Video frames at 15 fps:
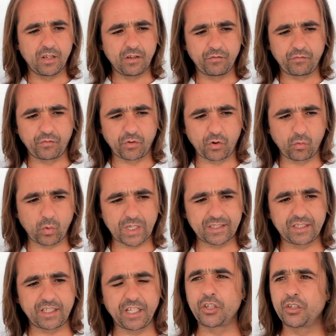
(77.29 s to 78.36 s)
for what they
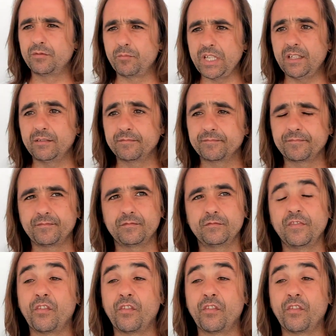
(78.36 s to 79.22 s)
could be.